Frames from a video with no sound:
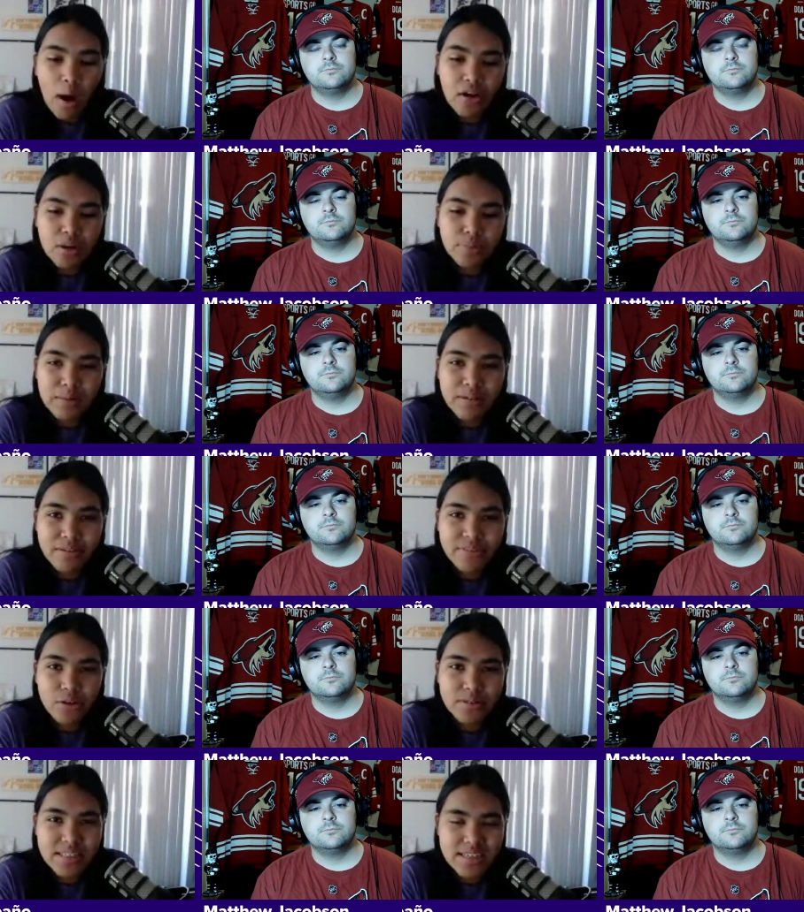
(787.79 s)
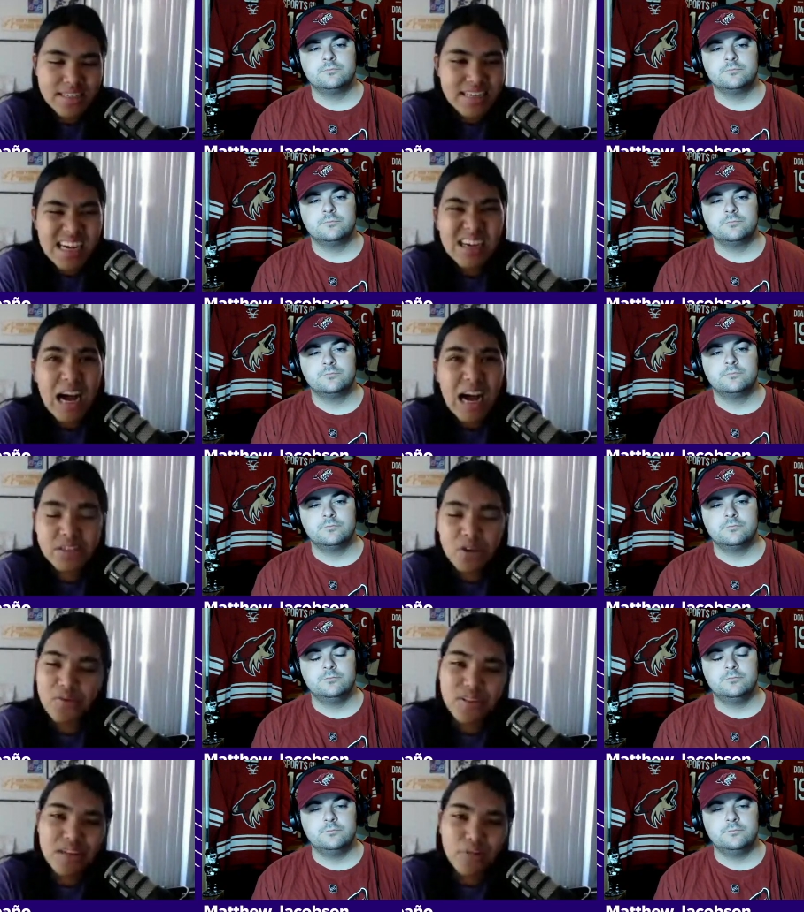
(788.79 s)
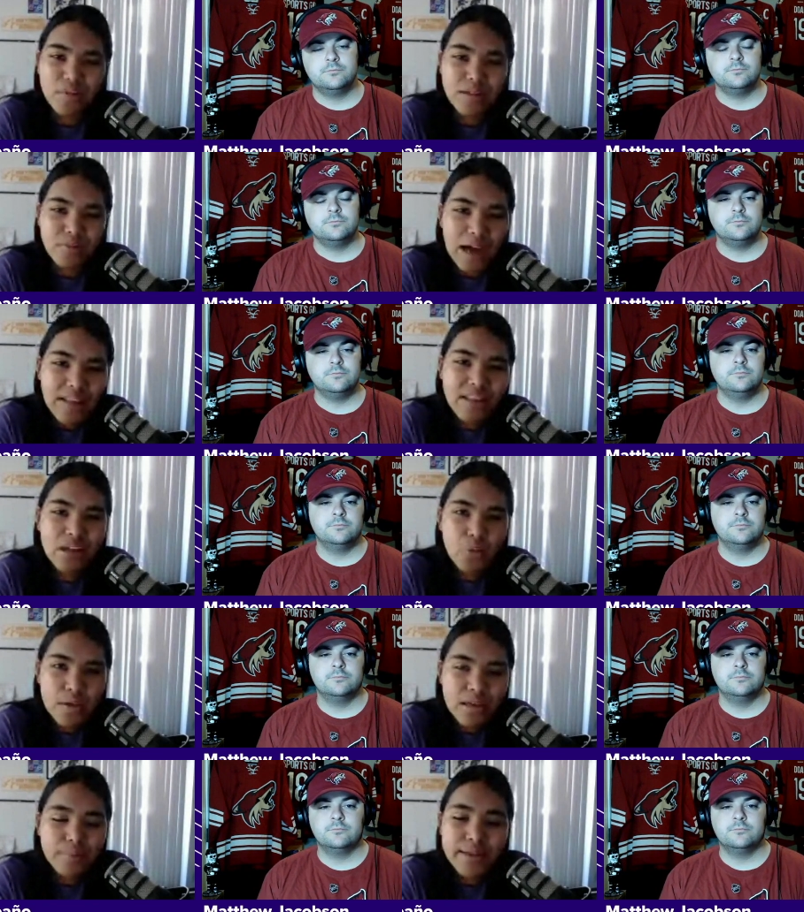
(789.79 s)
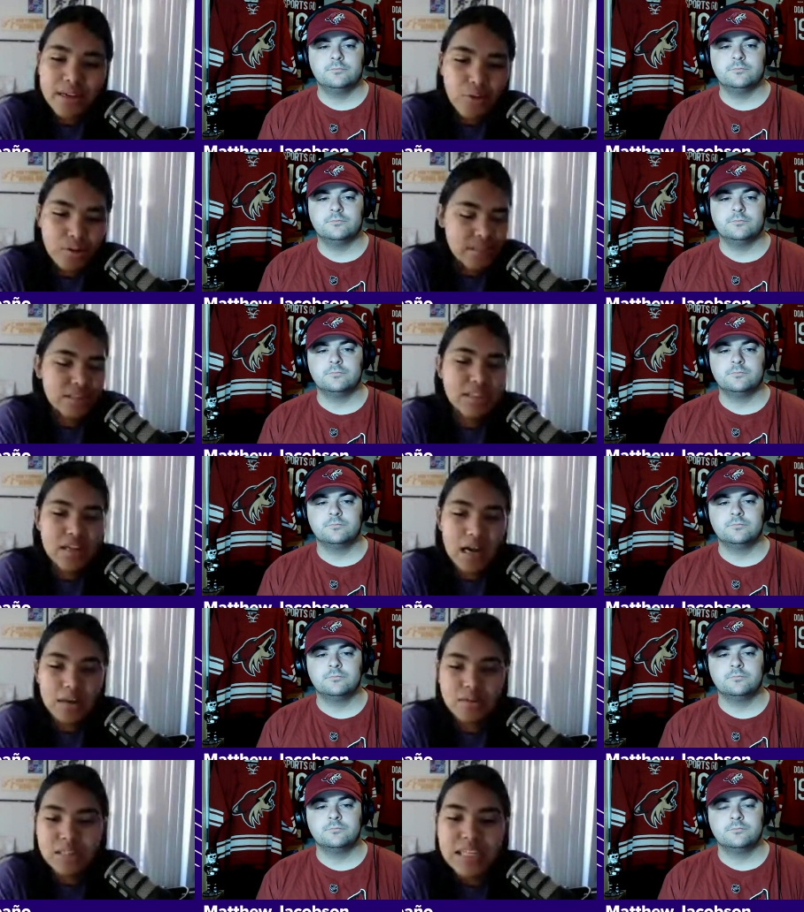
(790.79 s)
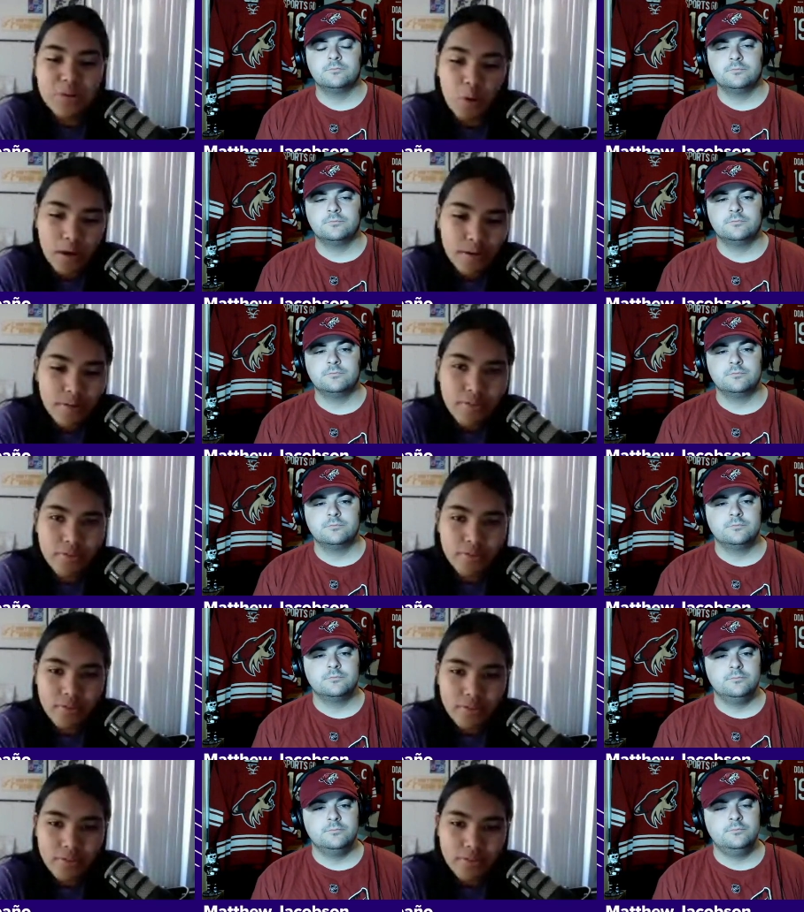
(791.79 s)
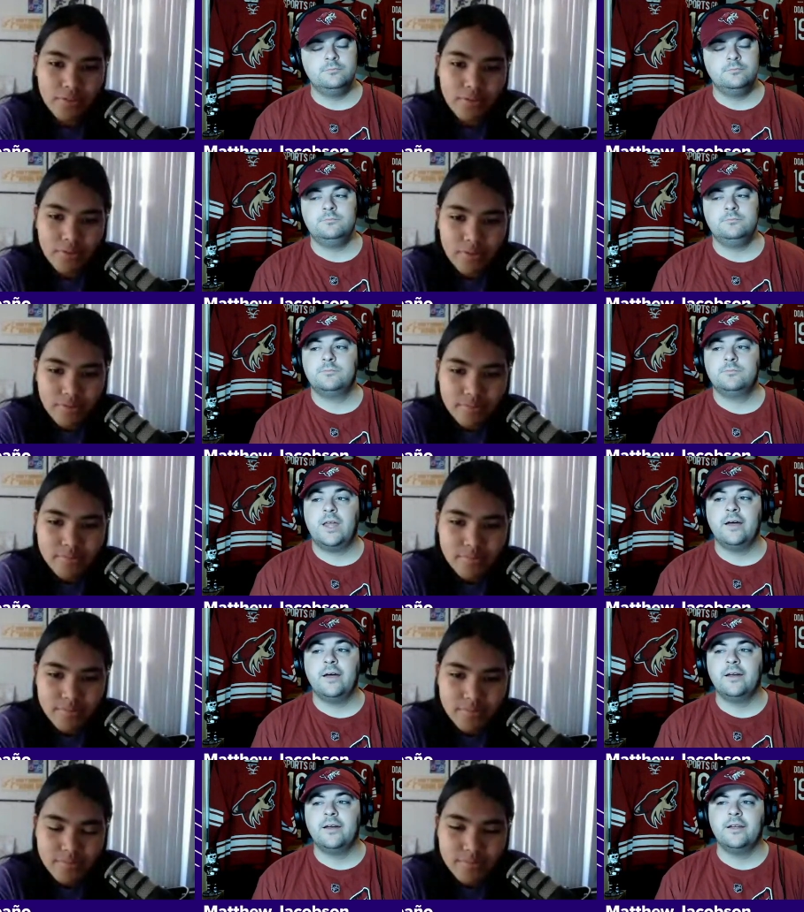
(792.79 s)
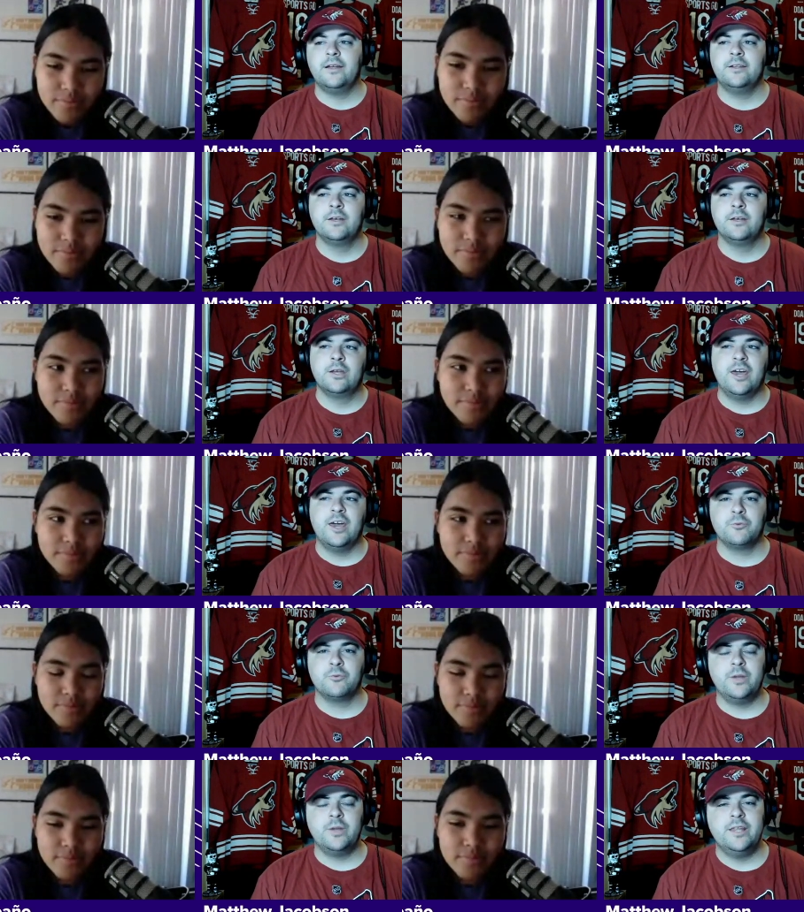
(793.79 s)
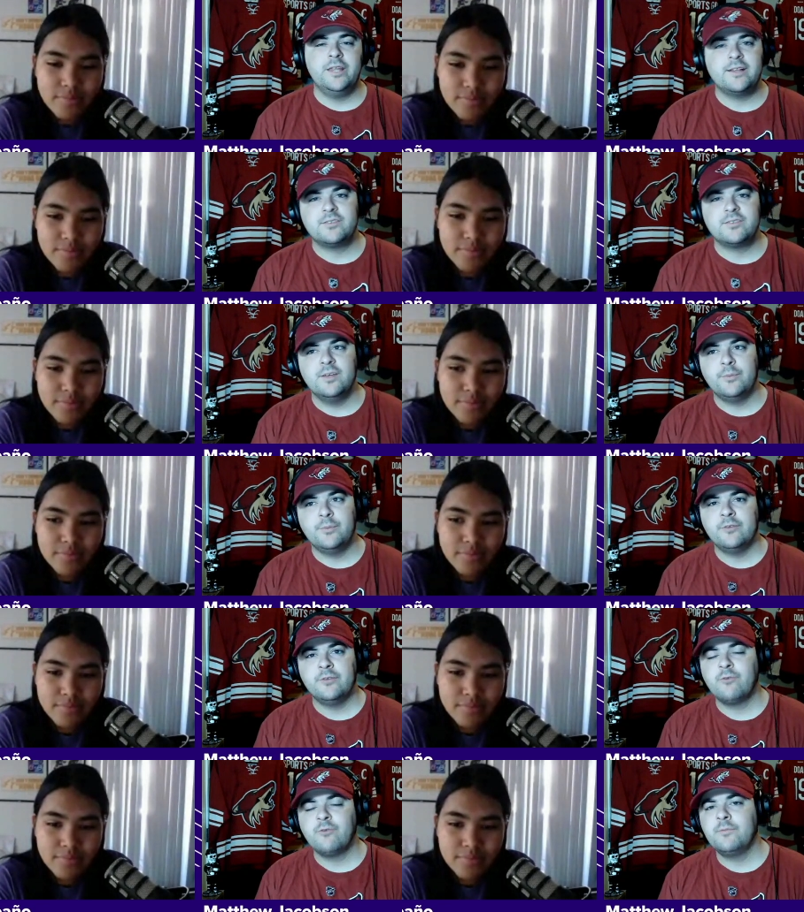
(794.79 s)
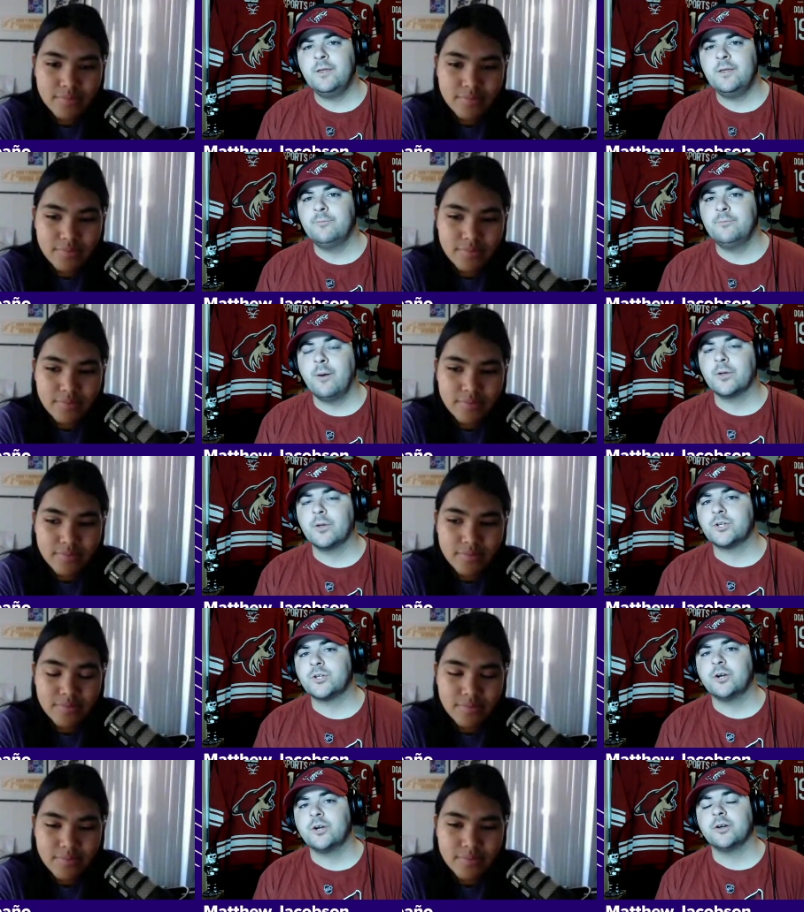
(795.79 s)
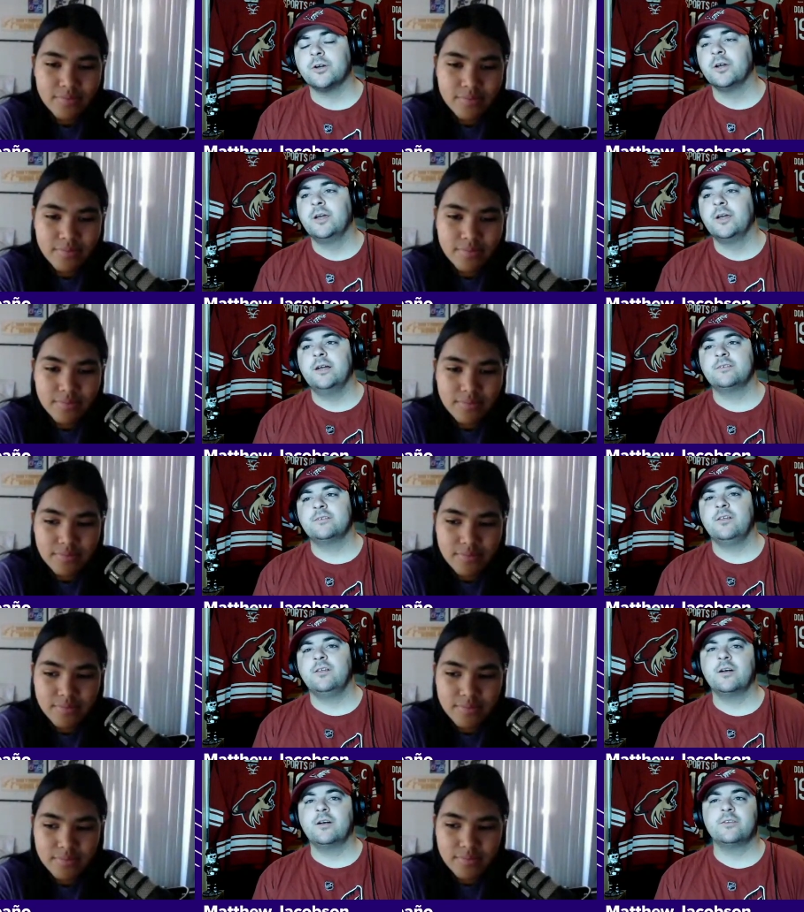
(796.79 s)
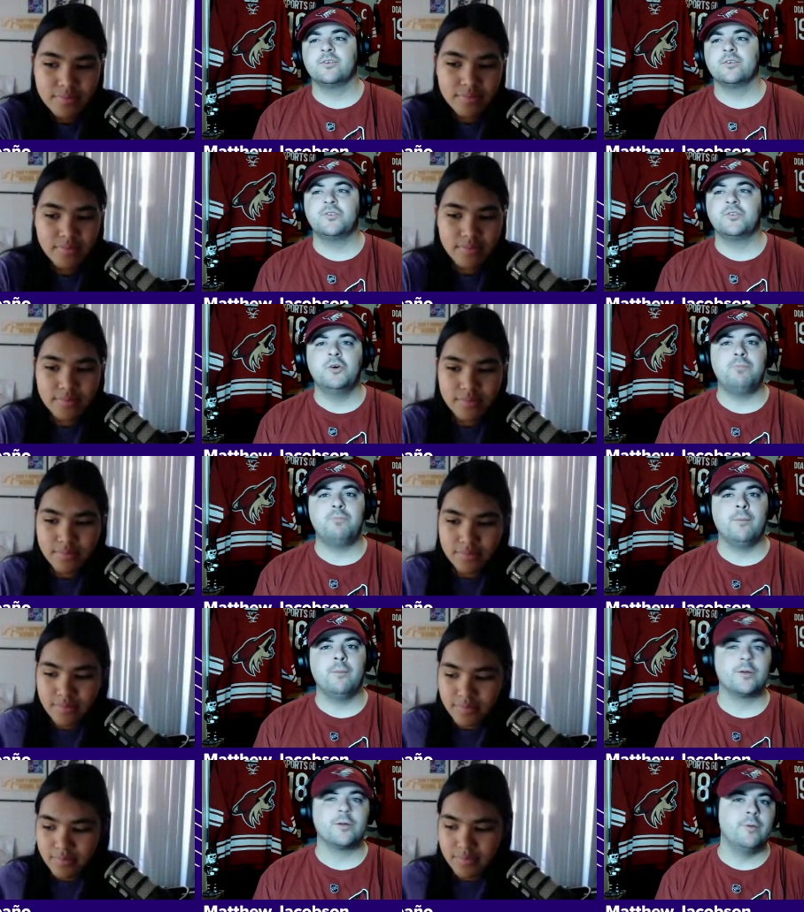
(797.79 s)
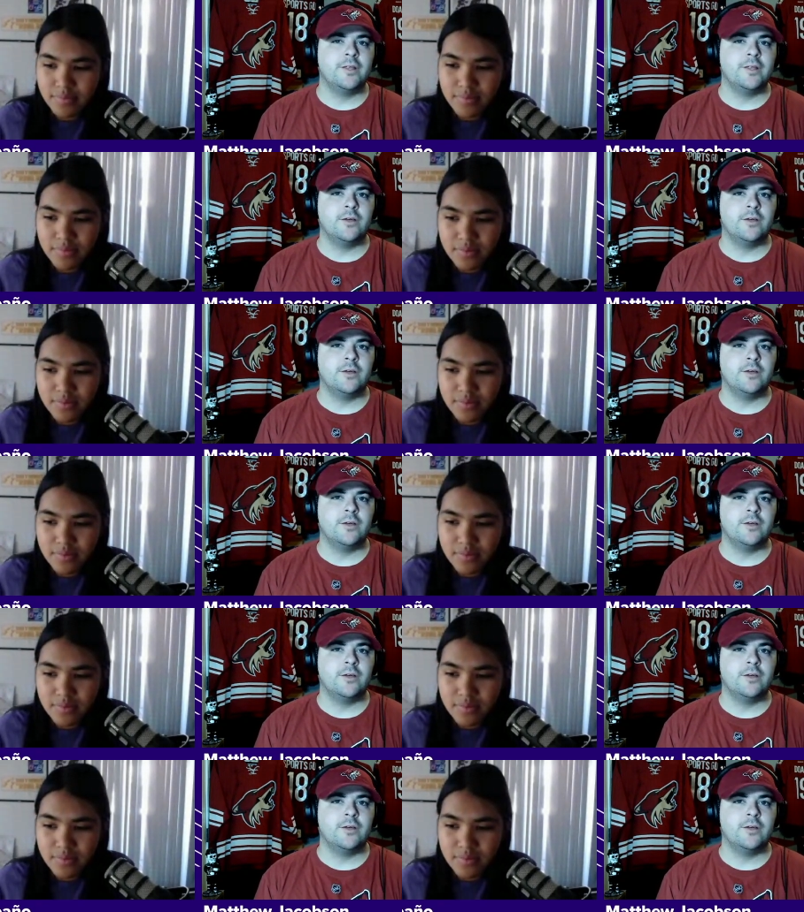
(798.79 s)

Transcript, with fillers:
Speaker 1: will require a public vote. He says, "Yeah, I think we can make it work to not need one."
Speaker 2: Yeah, And reading that snippet from the public charter is as long as there's no public money